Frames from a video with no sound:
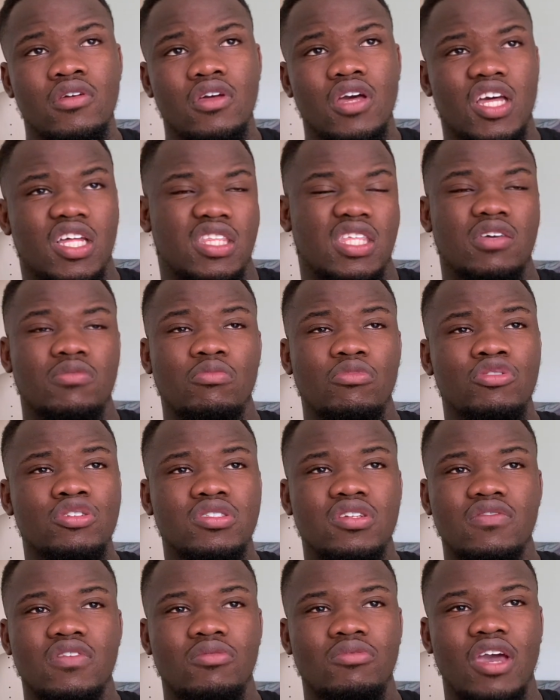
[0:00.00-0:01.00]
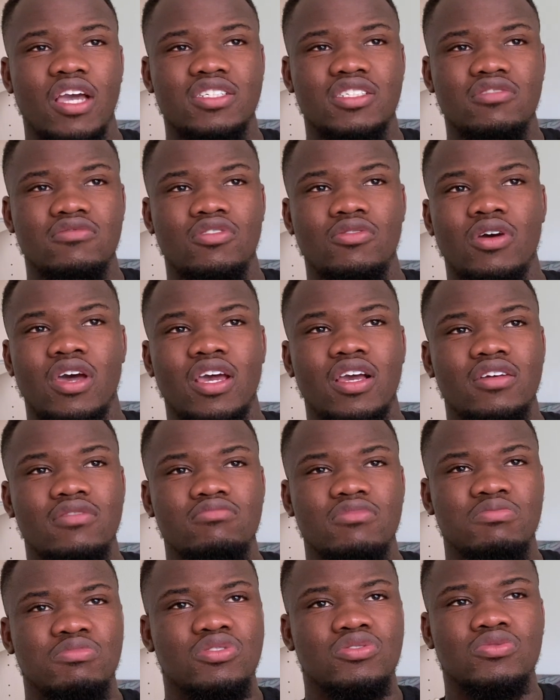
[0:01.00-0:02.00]
I think most of them actually require
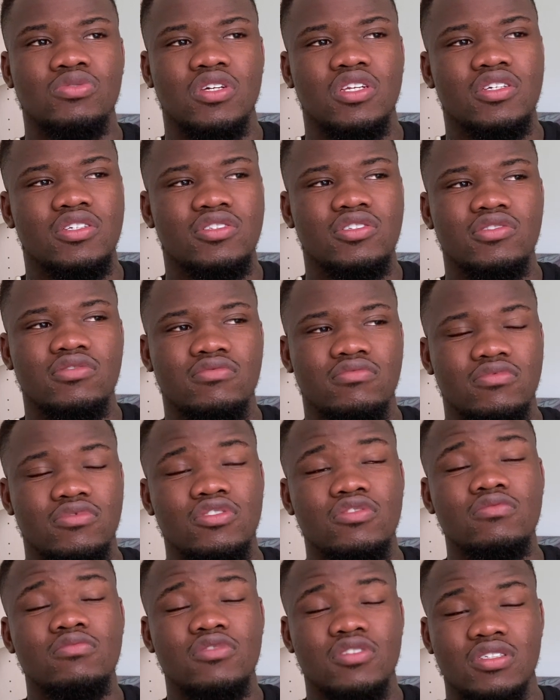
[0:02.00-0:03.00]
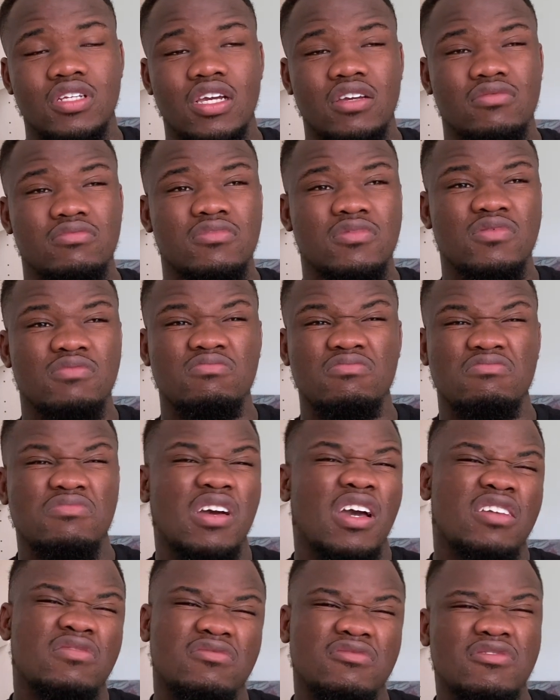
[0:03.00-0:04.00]
maybe Swedish. You most likely
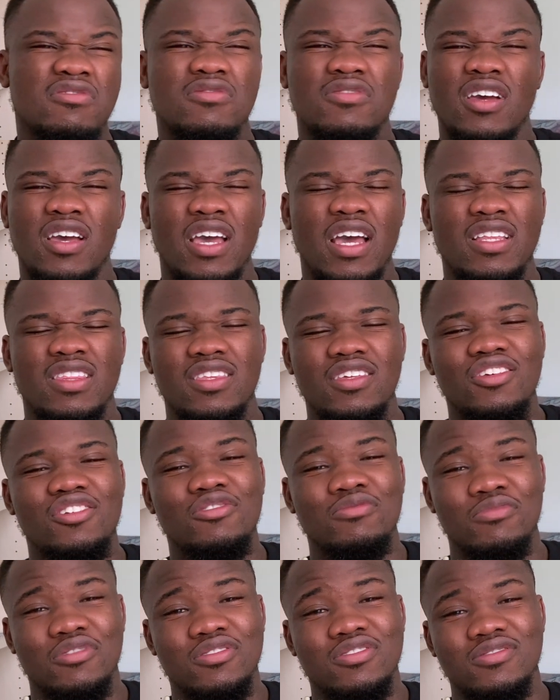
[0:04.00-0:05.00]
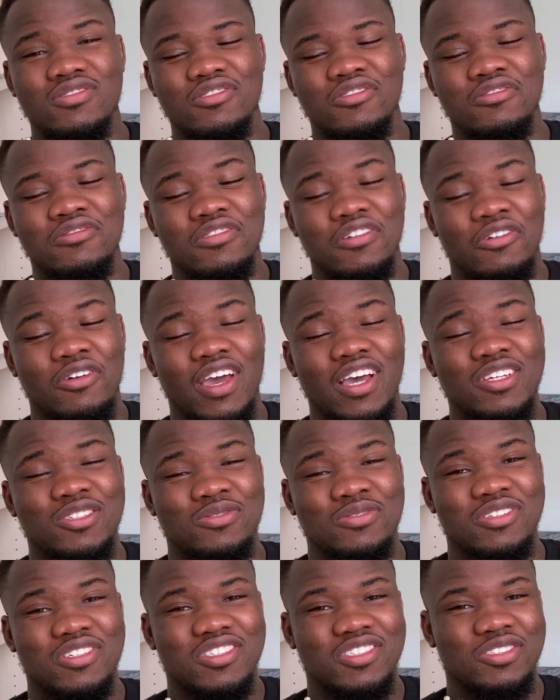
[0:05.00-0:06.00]
might. I think you require
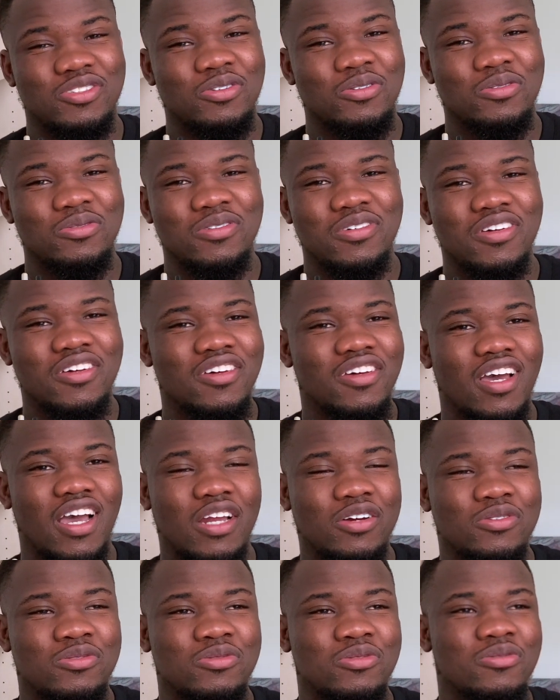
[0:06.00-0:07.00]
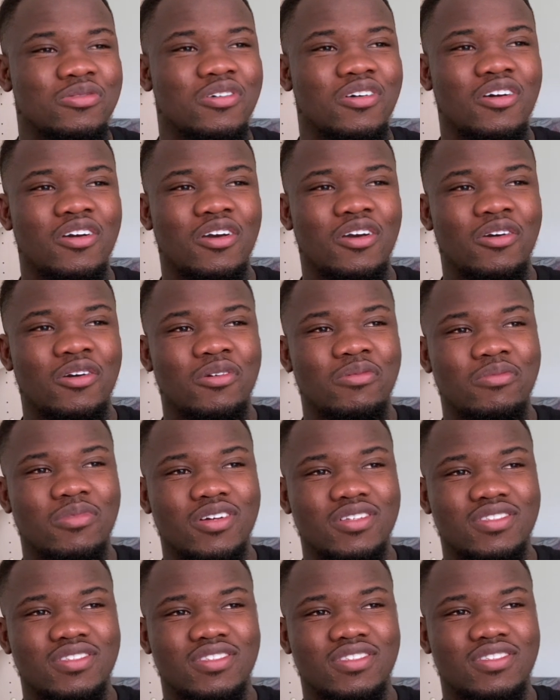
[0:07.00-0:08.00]
Swedish though. I don't know,
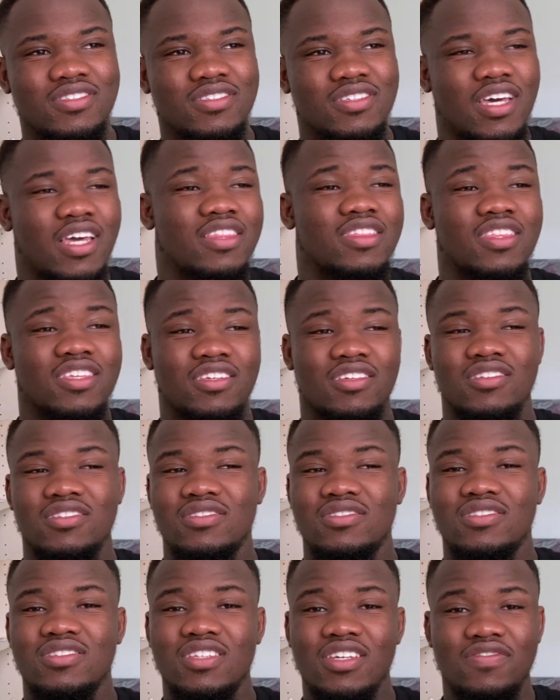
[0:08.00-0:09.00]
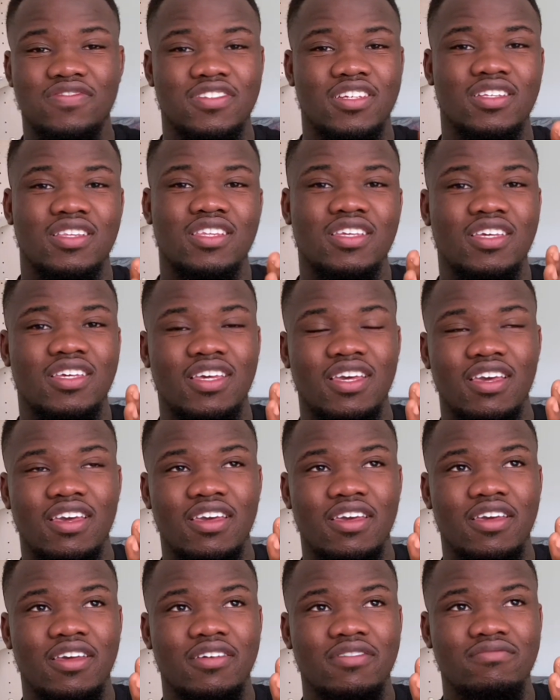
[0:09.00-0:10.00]
but I think it's definitely
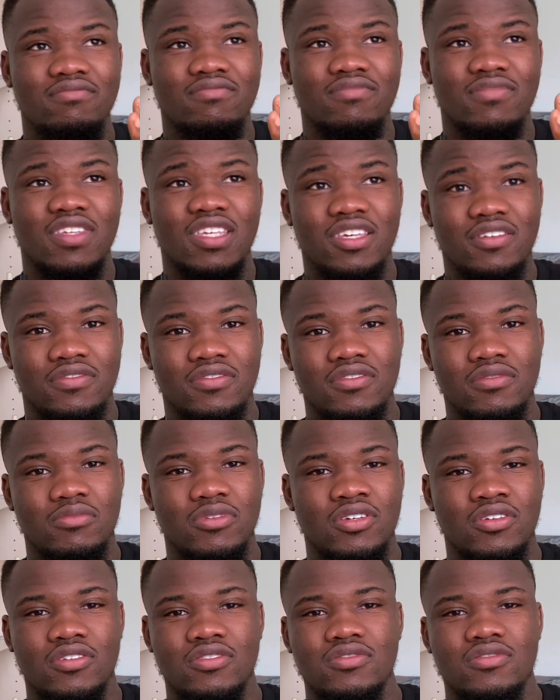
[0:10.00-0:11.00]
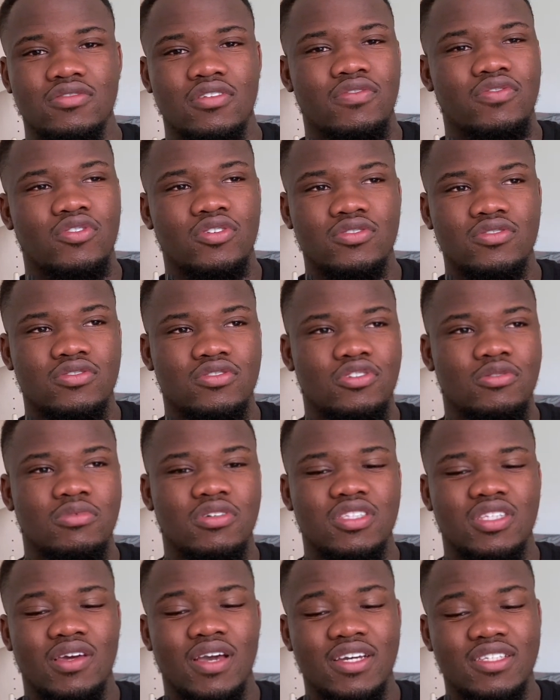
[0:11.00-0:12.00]
a given, because of course you'll be
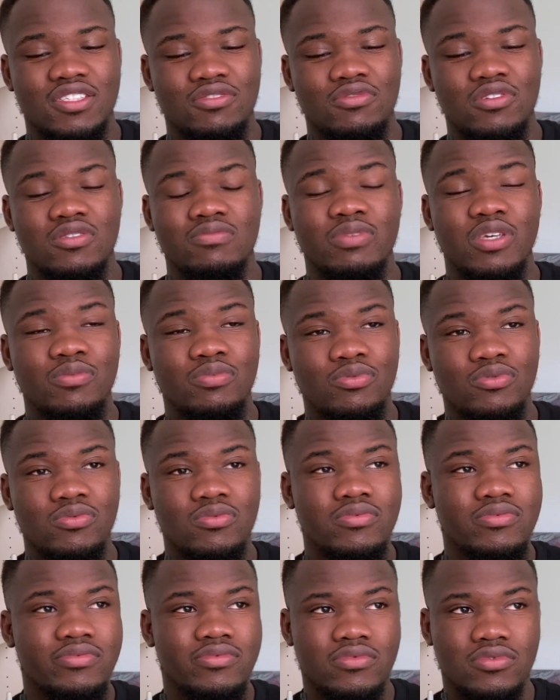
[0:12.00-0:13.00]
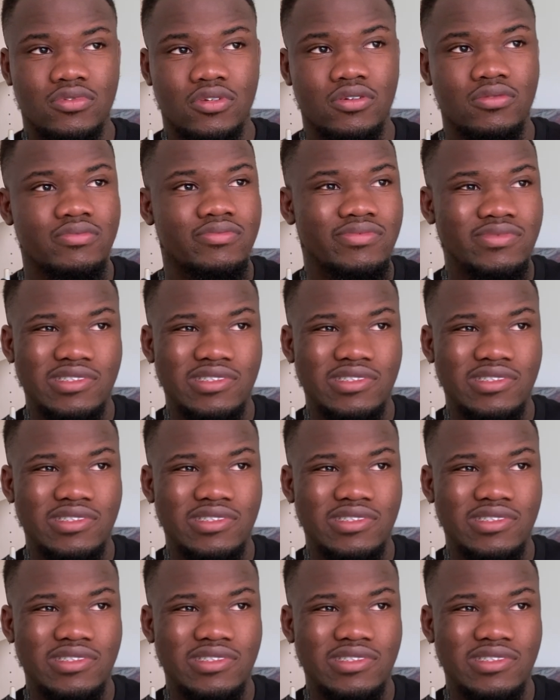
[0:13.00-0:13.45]
interacting with people. So